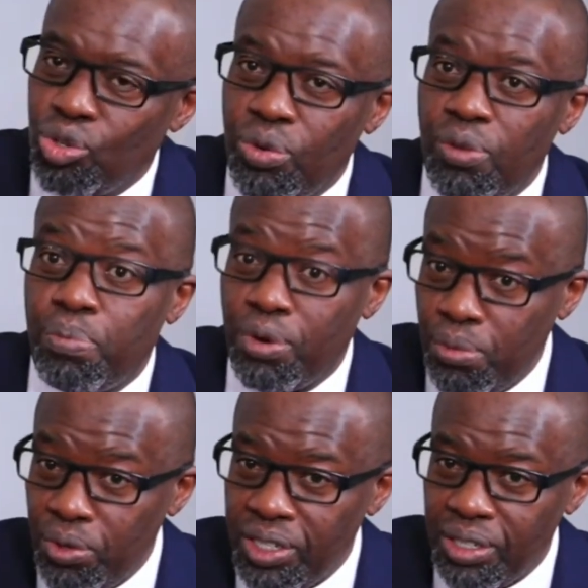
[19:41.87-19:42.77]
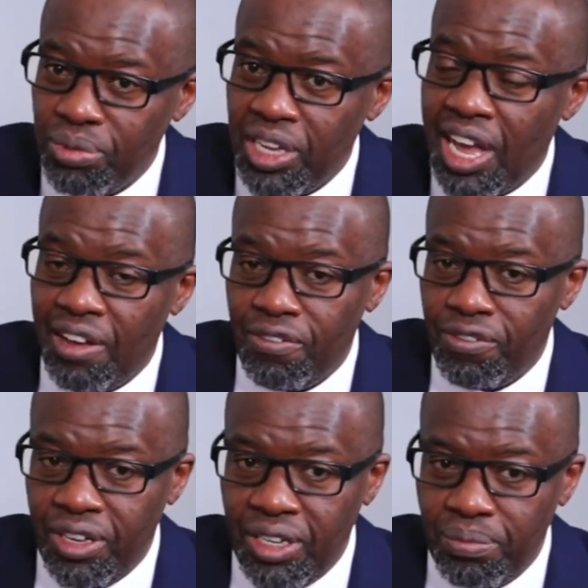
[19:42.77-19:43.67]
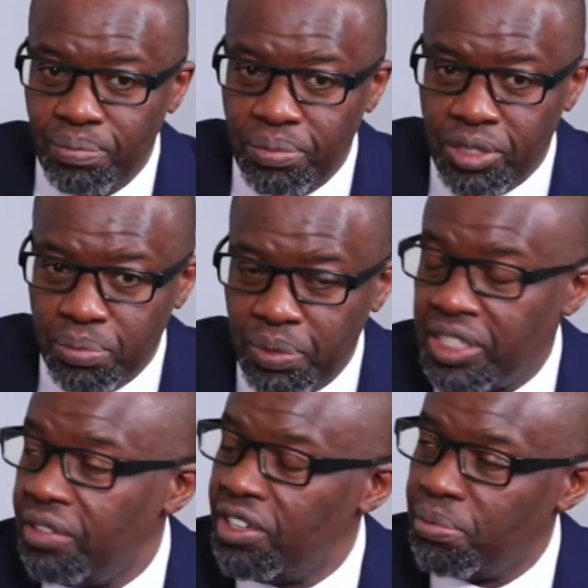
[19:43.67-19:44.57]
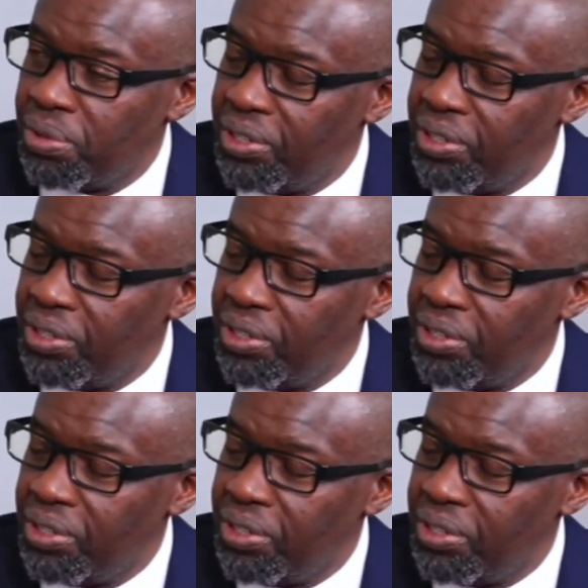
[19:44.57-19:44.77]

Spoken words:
So we have specific